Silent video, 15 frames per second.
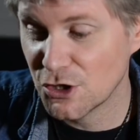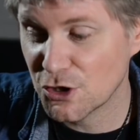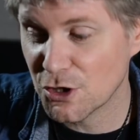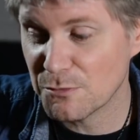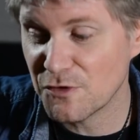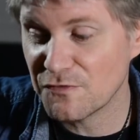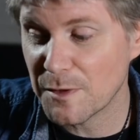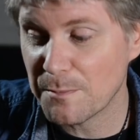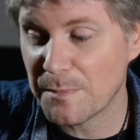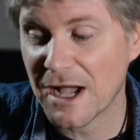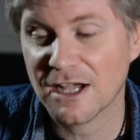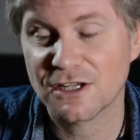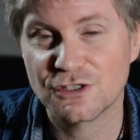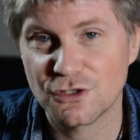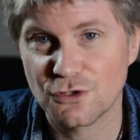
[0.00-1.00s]
You can move it
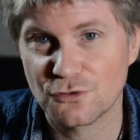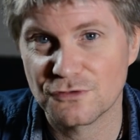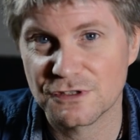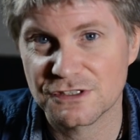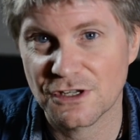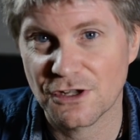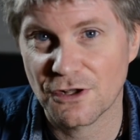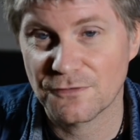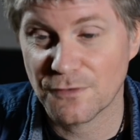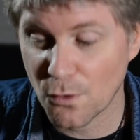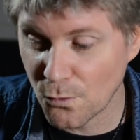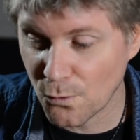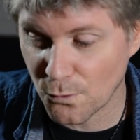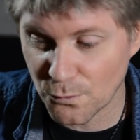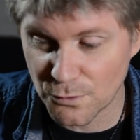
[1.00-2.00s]
back to your reserve,
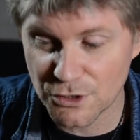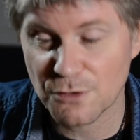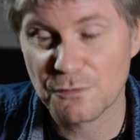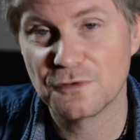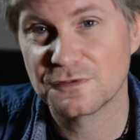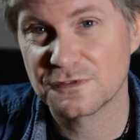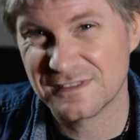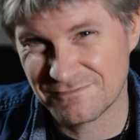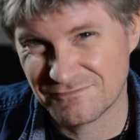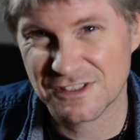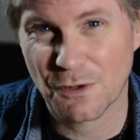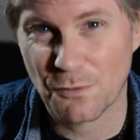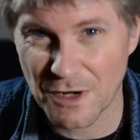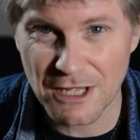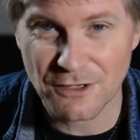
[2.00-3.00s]
or you can move
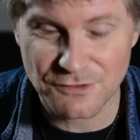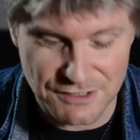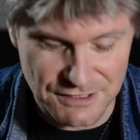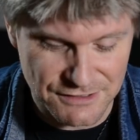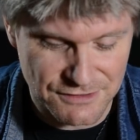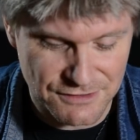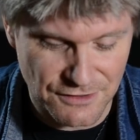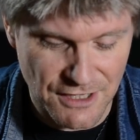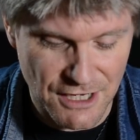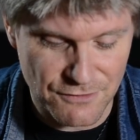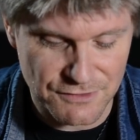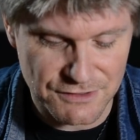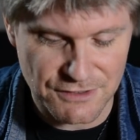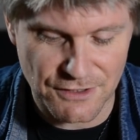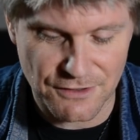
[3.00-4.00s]
someone else's to their
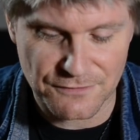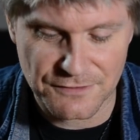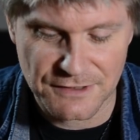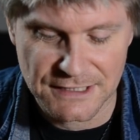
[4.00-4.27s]
reserve.